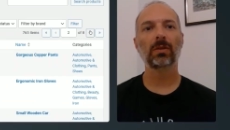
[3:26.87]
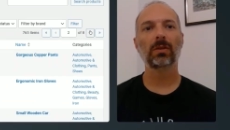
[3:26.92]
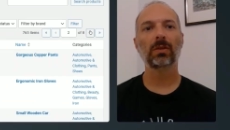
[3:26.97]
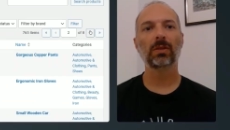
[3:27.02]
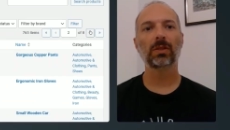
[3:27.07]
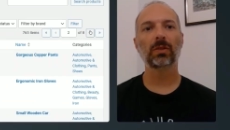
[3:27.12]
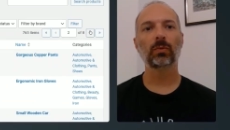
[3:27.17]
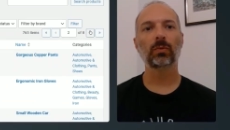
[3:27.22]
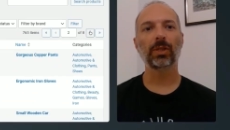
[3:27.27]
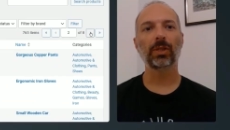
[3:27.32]

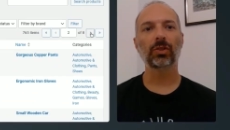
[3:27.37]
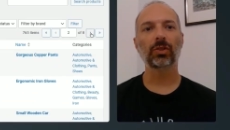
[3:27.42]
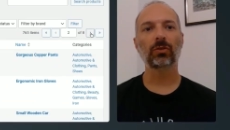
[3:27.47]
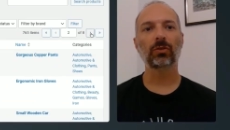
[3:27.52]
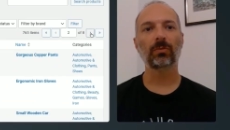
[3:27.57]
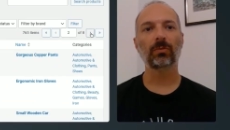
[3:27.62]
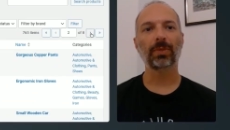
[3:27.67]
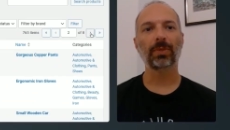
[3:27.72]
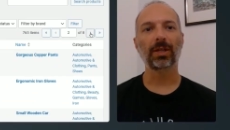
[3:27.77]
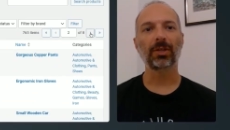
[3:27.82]
switch
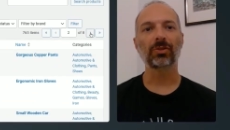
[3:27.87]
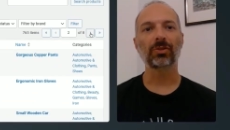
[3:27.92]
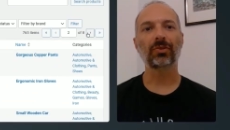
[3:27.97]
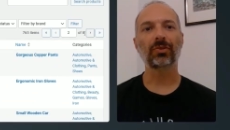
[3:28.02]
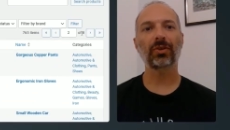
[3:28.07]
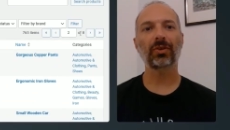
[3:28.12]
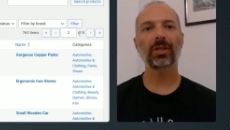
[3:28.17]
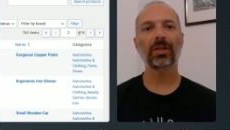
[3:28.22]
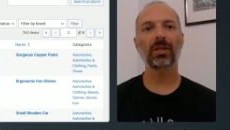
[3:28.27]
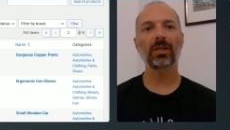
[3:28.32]
to page
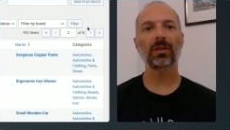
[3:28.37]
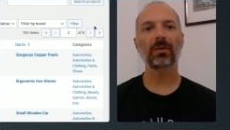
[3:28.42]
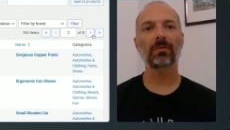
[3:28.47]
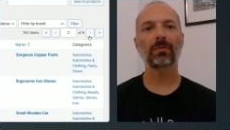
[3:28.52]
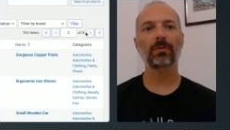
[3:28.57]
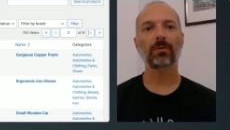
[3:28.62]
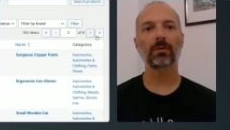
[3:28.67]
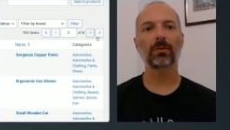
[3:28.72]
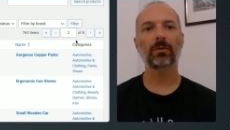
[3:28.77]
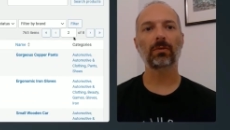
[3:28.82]
3,
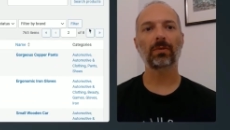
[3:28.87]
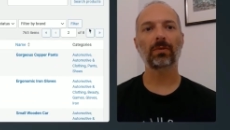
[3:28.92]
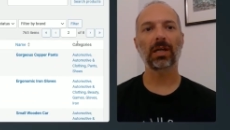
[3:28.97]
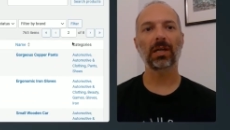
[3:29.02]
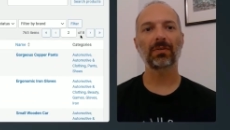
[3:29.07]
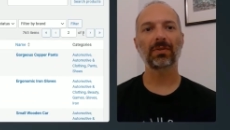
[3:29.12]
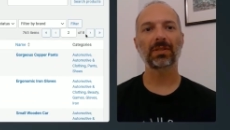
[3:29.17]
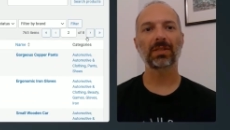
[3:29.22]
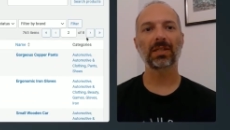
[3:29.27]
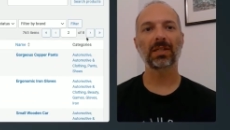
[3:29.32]
4,
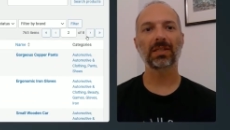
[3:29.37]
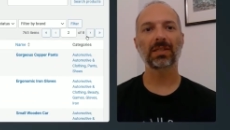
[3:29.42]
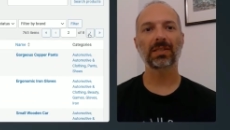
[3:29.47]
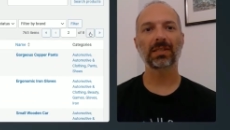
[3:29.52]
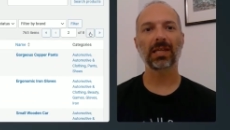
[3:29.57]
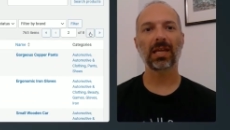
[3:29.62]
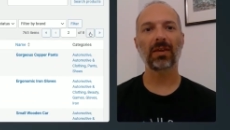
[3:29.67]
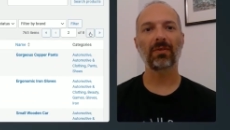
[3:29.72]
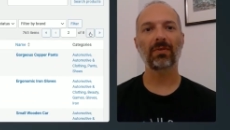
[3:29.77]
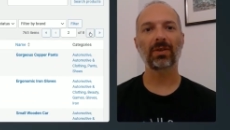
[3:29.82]
5, 6,
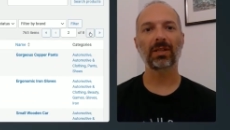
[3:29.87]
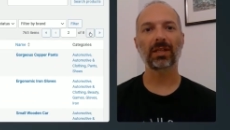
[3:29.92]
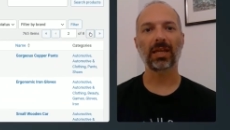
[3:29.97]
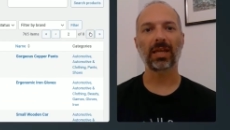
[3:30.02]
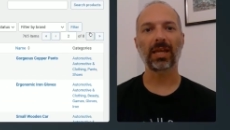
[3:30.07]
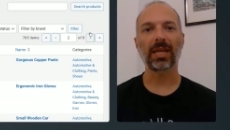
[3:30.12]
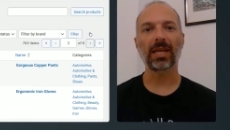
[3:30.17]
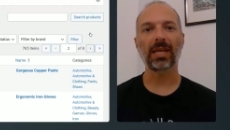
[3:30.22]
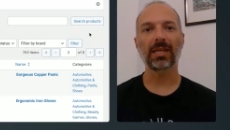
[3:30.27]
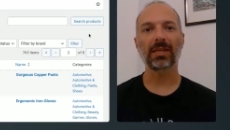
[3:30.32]
7,
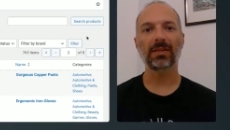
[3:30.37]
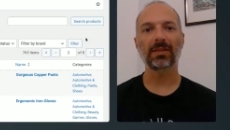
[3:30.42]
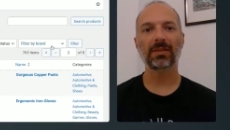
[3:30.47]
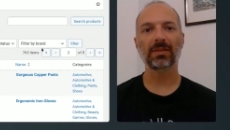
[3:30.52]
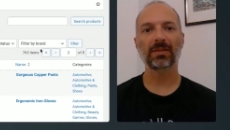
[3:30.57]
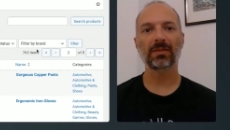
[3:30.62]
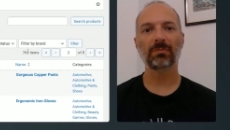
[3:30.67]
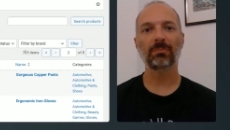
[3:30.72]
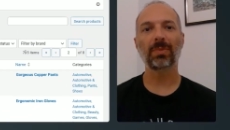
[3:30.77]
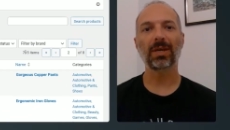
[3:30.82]

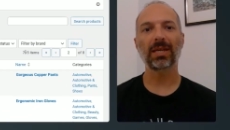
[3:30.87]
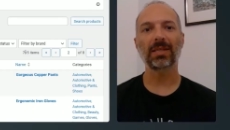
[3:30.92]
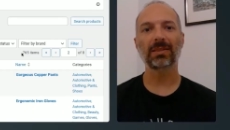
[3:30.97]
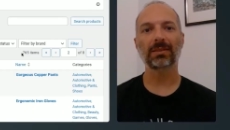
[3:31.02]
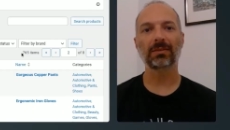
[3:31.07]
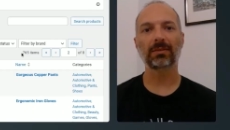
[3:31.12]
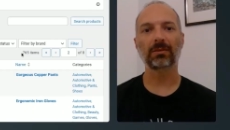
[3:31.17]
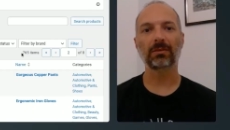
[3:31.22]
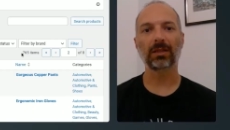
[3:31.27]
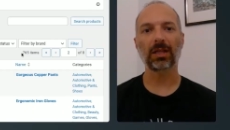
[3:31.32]
8
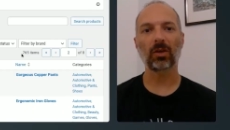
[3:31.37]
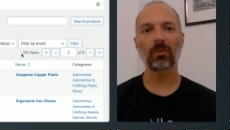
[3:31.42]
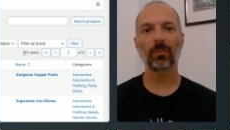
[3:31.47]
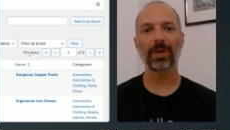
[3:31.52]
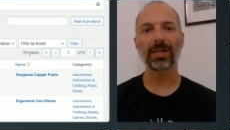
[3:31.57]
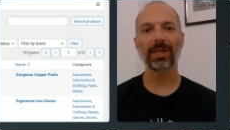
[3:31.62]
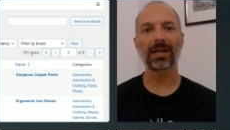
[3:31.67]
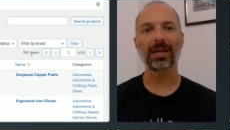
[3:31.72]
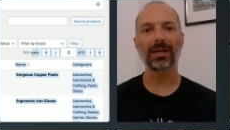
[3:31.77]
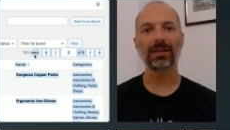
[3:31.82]
based on how
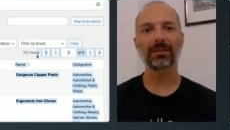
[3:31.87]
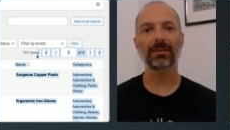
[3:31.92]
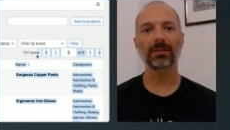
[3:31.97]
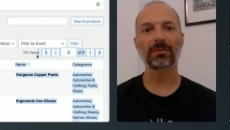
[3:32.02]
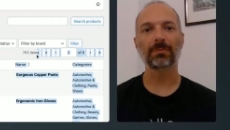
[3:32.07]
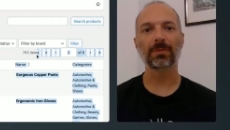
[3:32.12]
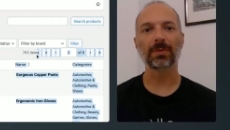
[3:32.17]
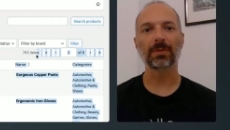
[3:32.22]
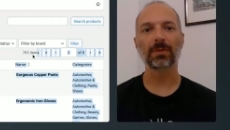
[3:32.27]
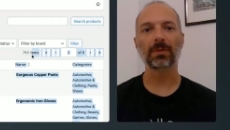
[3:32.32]
many
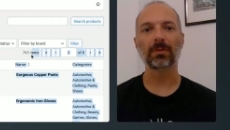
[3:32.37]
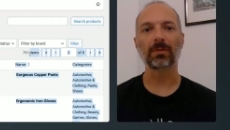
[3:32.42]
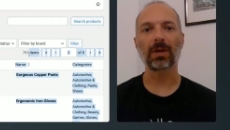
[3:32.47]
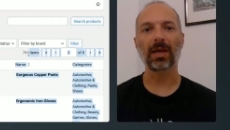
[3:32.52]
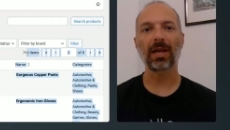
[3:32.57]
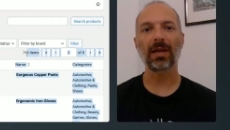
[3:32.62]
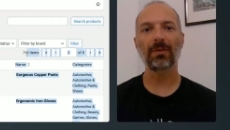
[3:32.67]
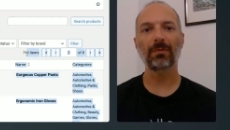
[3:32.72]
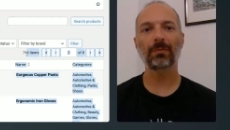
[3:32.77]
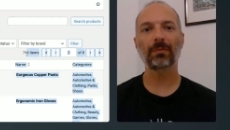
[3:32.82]
items you
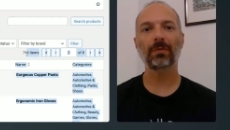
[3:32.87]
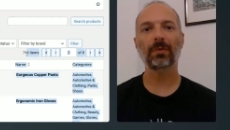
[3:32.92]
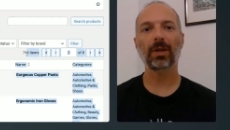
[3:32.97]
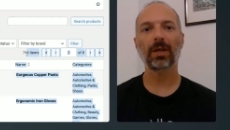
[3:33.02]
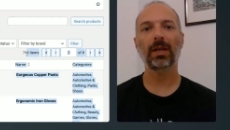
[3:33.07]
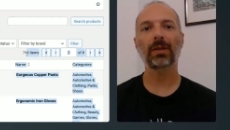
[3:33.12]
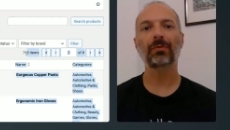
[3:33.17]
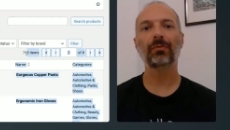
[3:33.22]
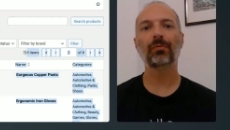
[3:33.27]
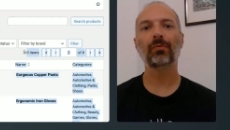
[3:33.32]
have,
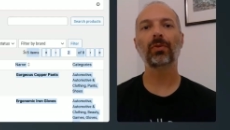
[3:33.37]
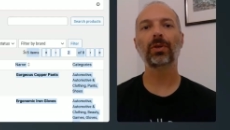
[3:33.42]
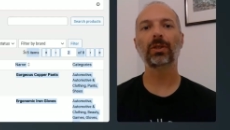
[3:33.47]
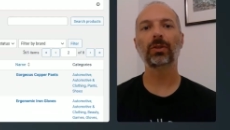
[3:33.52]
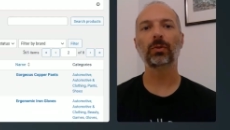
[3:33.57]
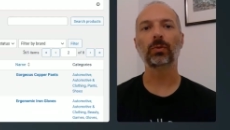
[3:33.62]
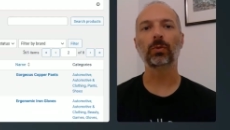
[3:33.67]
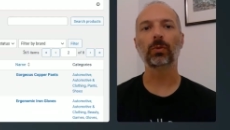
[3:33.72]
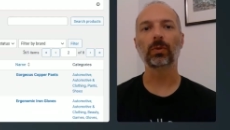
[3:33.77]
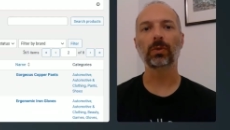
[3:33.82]
and
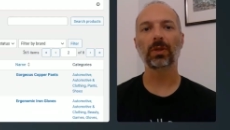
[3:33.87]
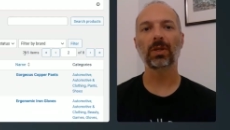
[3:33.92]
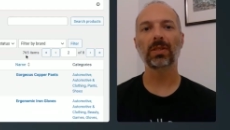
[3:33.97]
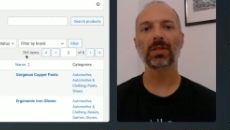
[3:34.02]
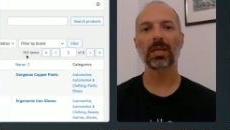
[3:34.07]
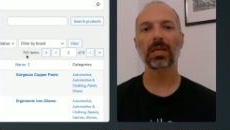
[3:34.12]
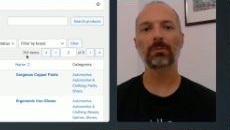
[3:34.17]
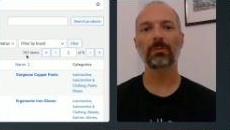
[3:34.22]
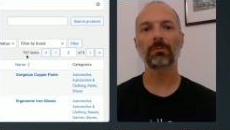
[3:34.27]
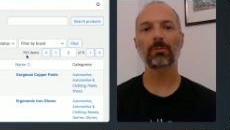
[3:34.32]
redo the
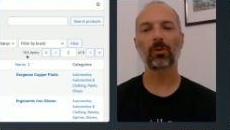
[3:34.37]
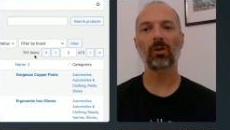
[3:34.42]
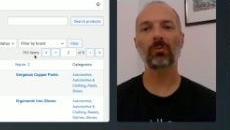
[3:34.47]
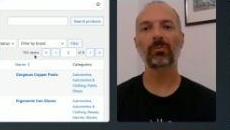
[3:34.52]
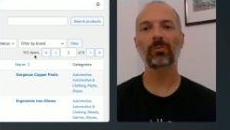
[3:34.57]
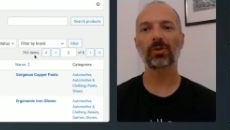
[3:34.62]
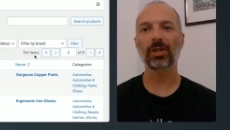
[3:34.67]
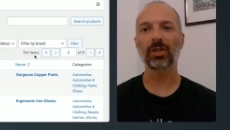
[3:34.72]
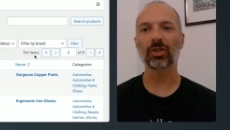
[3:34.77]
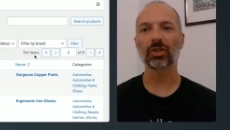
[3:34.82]
same
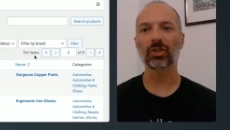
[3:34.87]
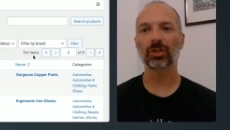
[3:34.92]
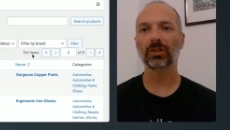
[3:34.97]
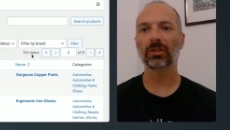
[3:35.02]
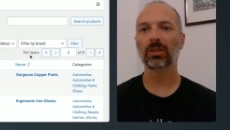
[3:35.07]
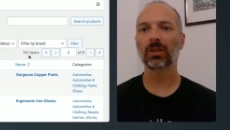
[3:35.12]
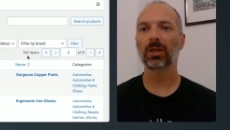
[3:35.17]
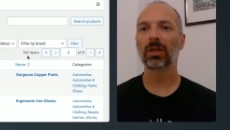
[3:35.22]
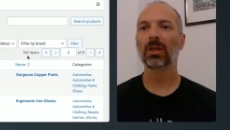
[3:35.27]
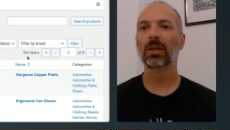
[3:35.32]

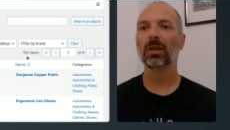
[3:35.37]
operation.